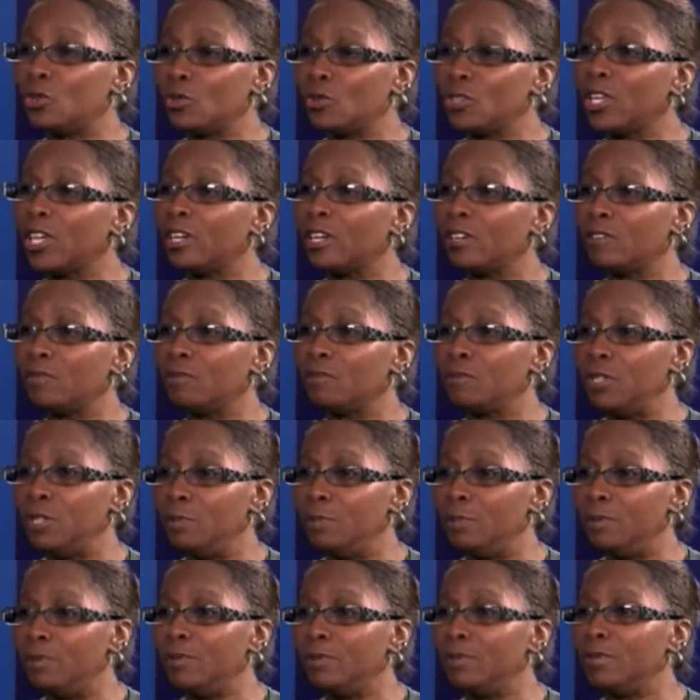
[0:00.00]
care of
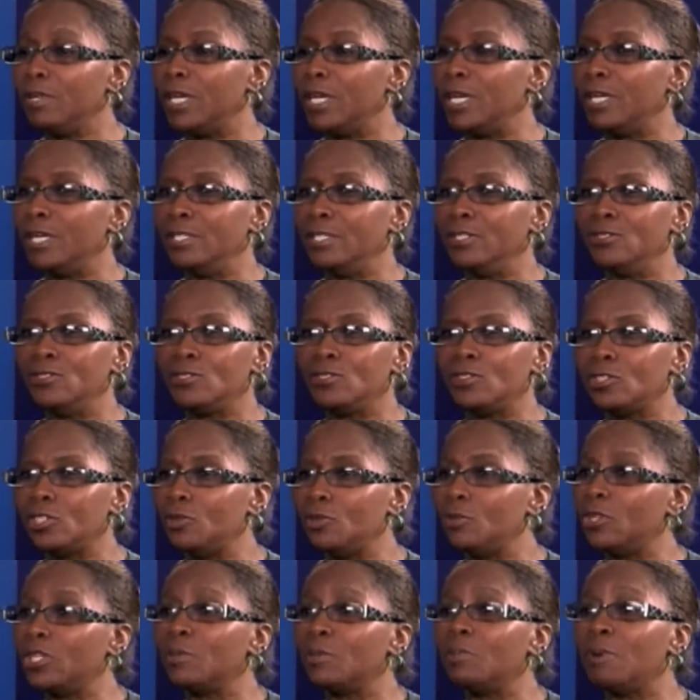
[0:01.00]
people and she
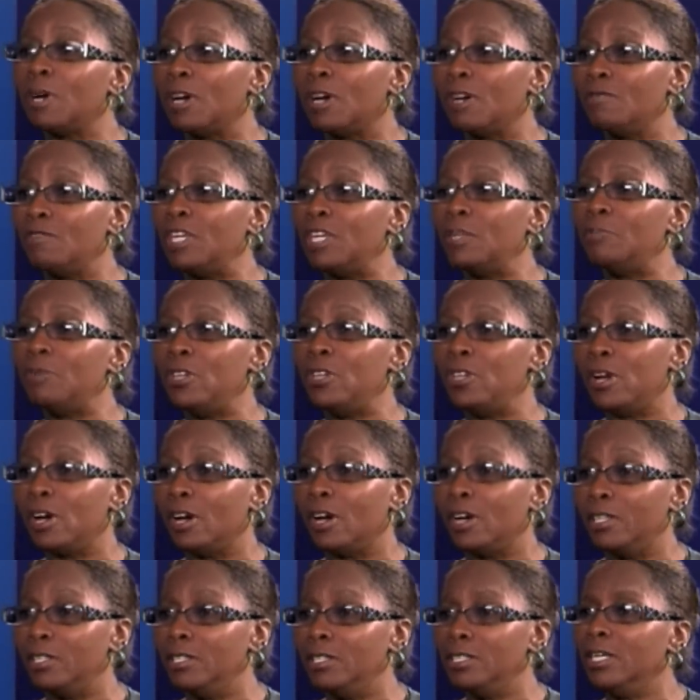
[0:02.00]
went above and
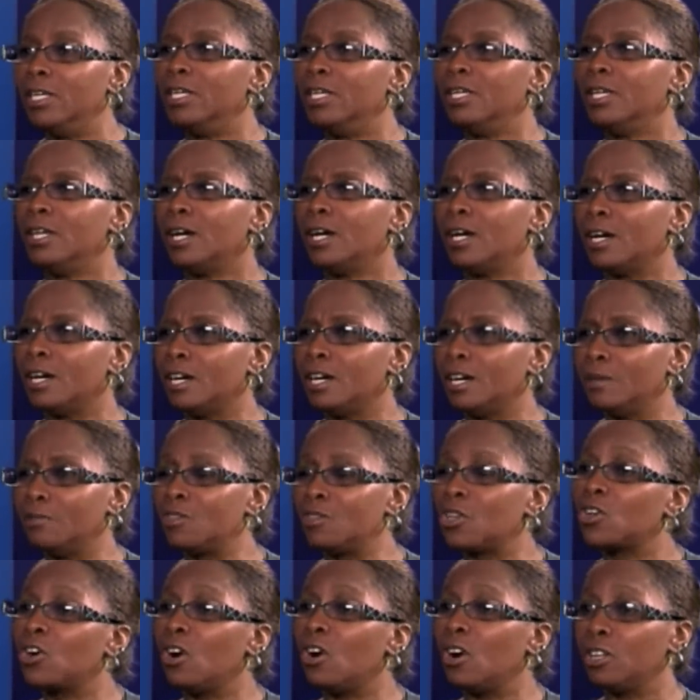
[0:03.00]
beyond um, the
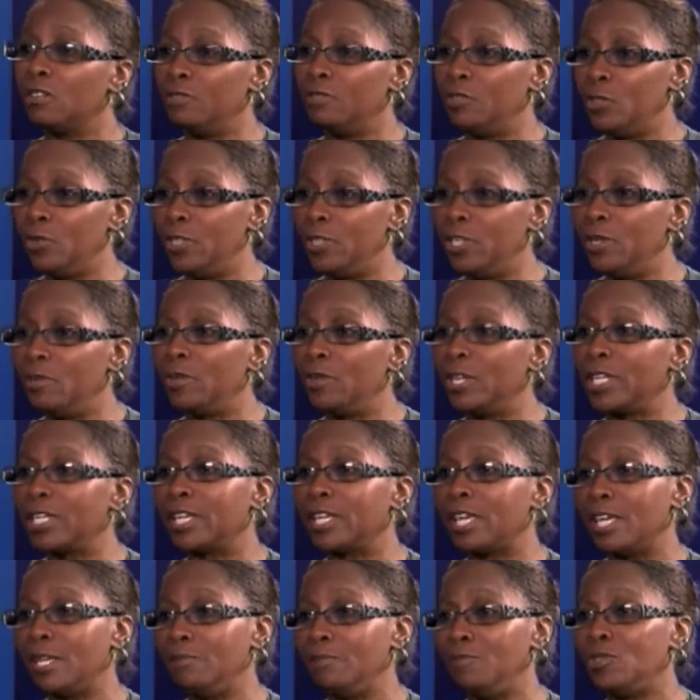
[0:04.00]
call of duty when it
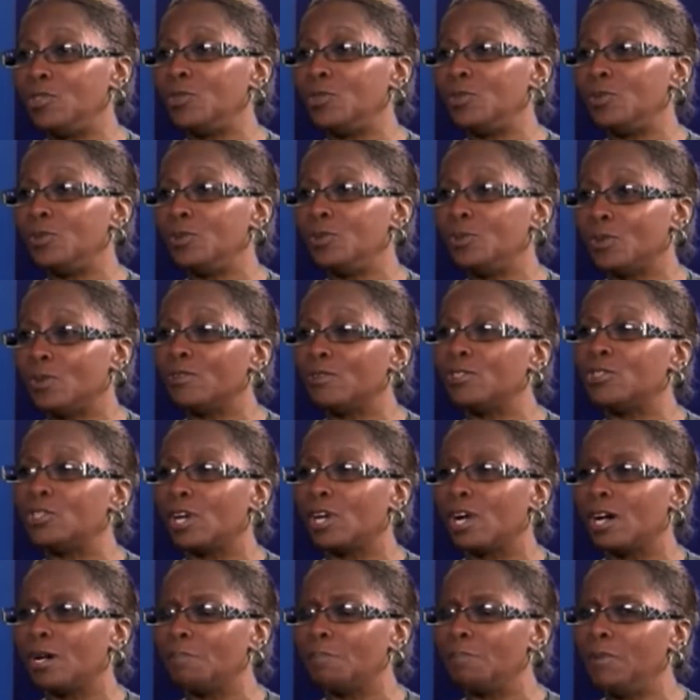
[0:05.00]
came to her
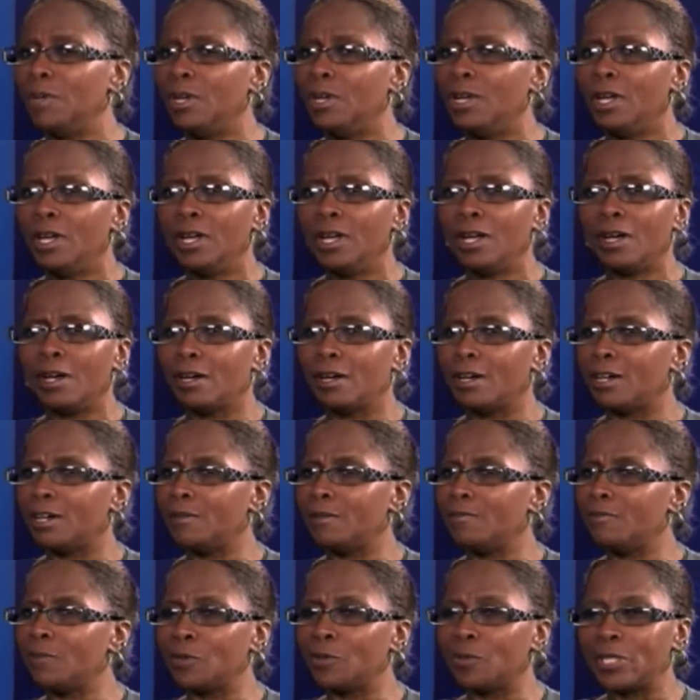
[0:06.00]
job. Um,
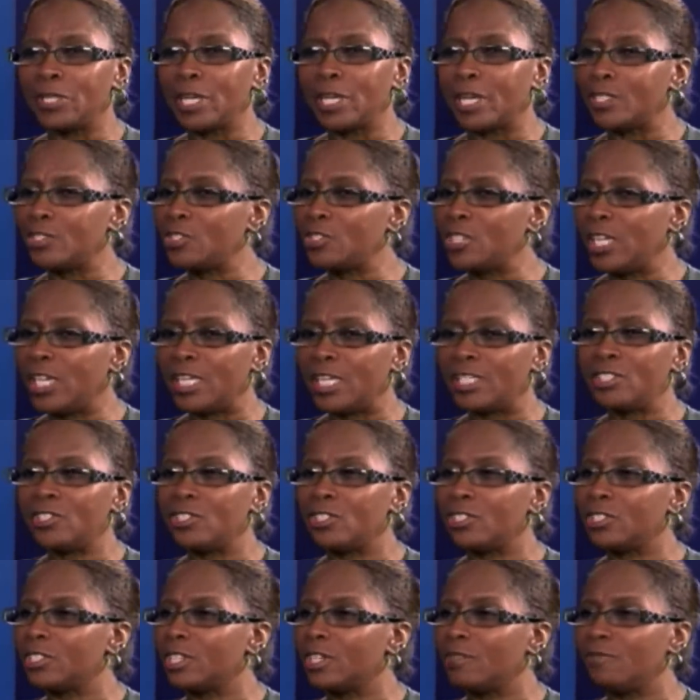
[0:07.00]
very
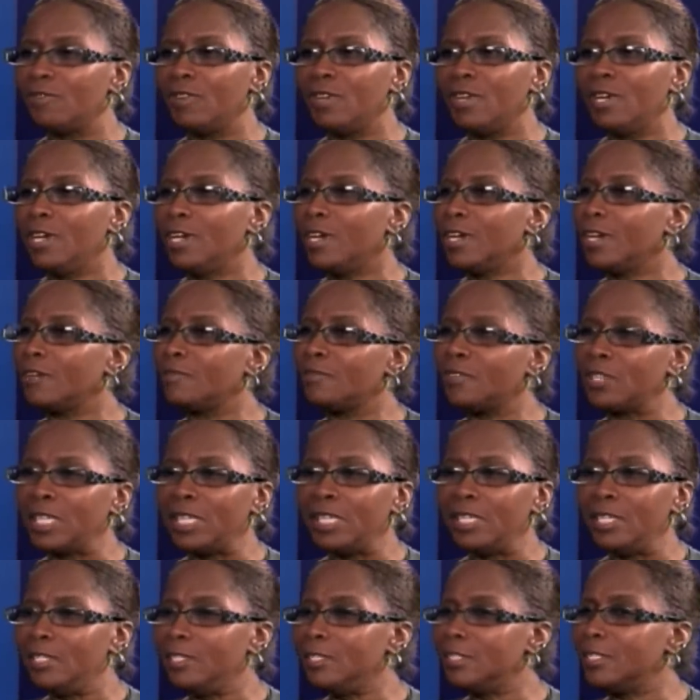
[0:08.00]
conscientious of, of
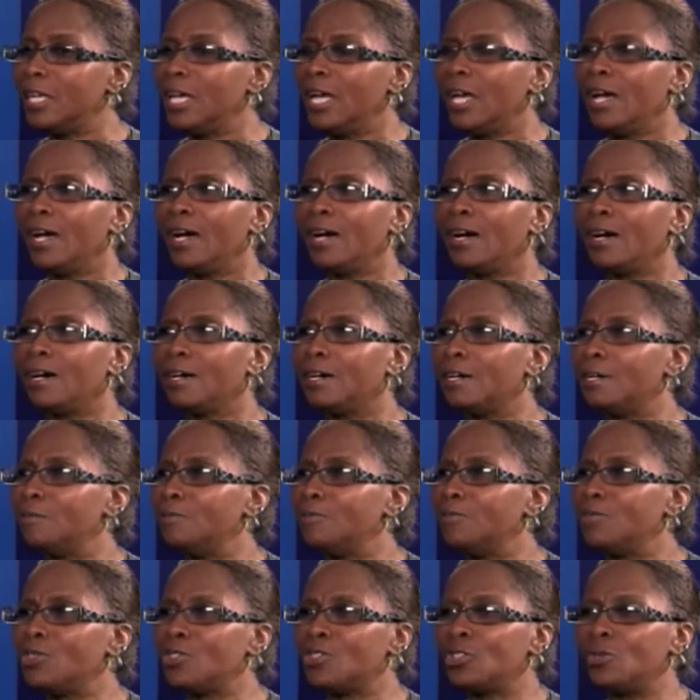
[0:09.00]
things. Um,
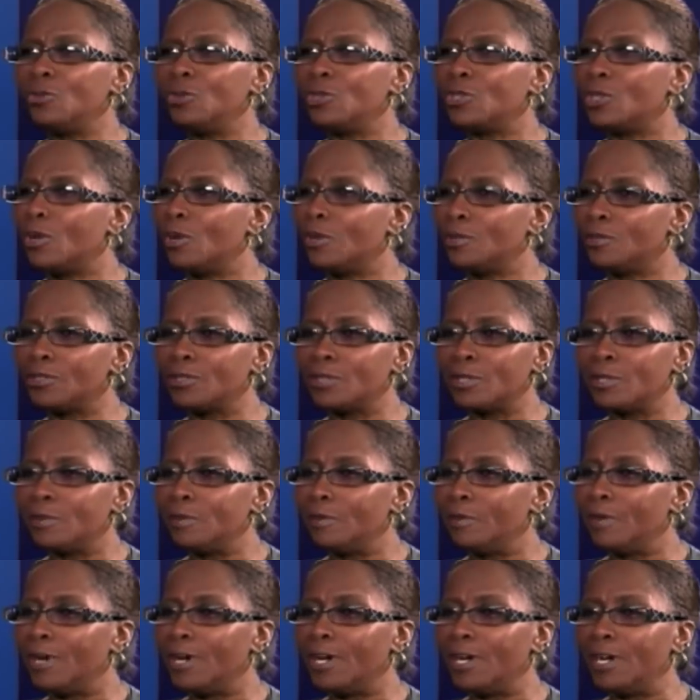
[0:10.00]
she was also
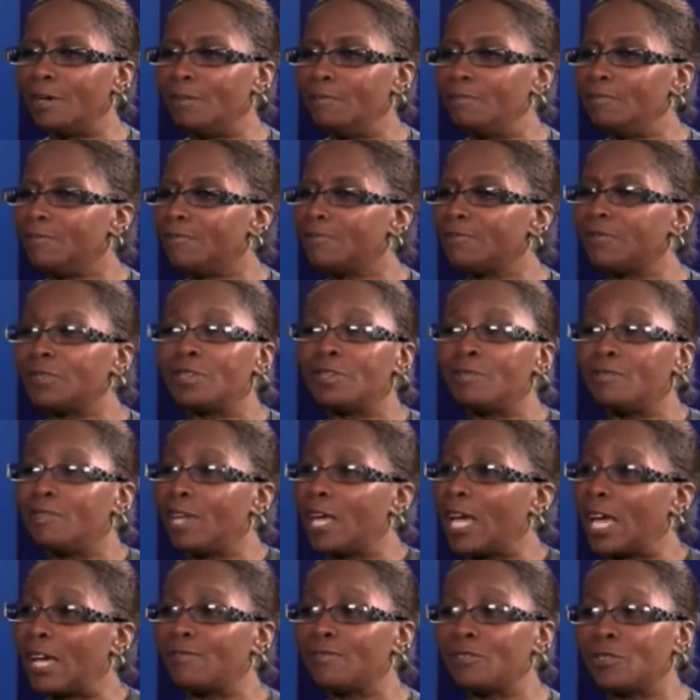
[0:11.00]
um, full of
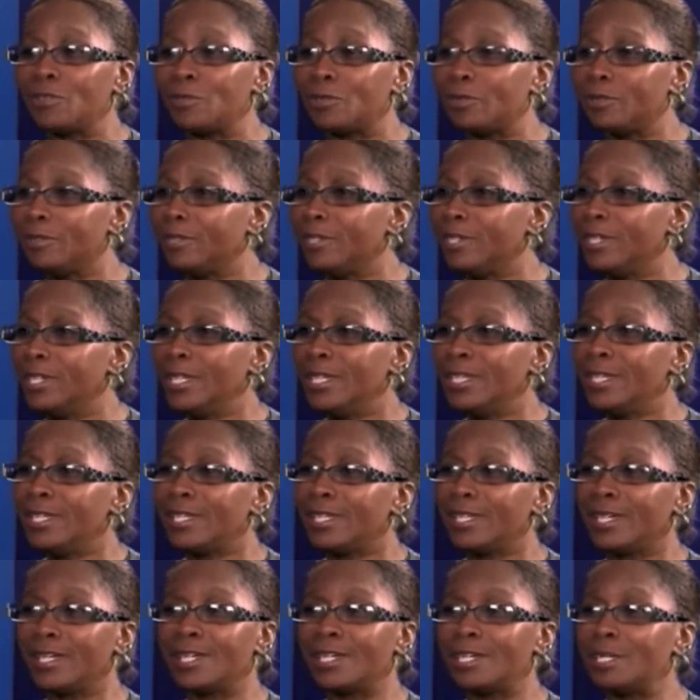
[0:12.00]
laughter,
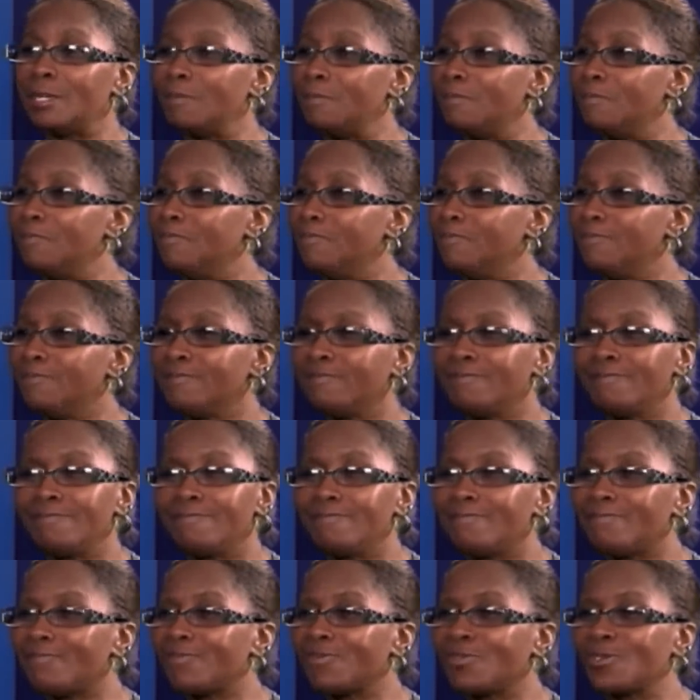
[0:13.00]
um,
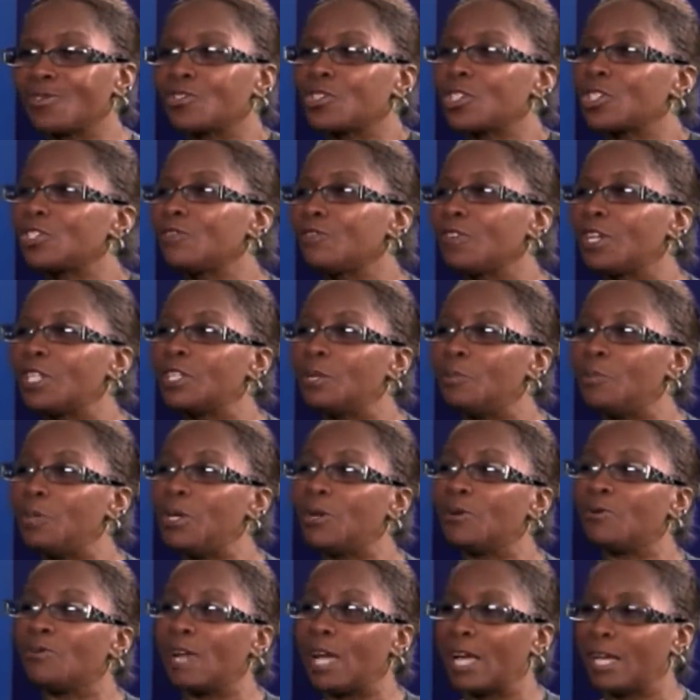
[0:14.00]
just fun to be
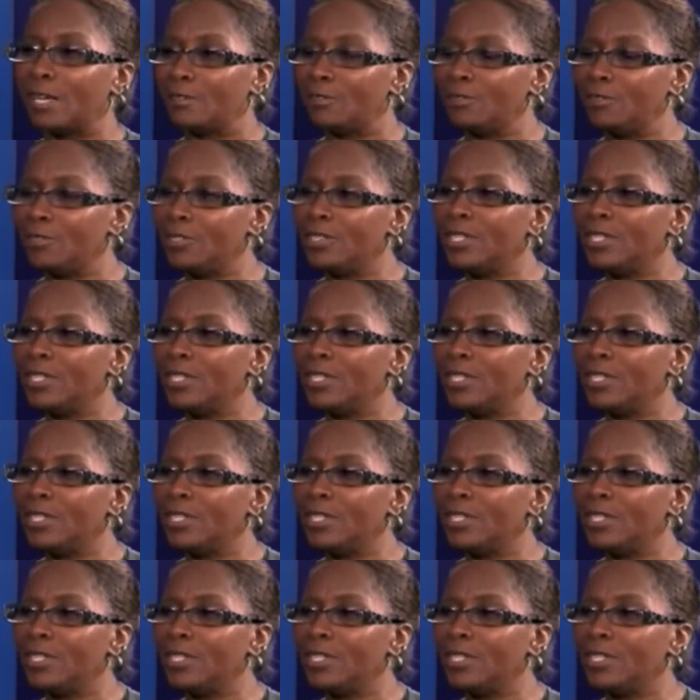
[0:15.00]
around.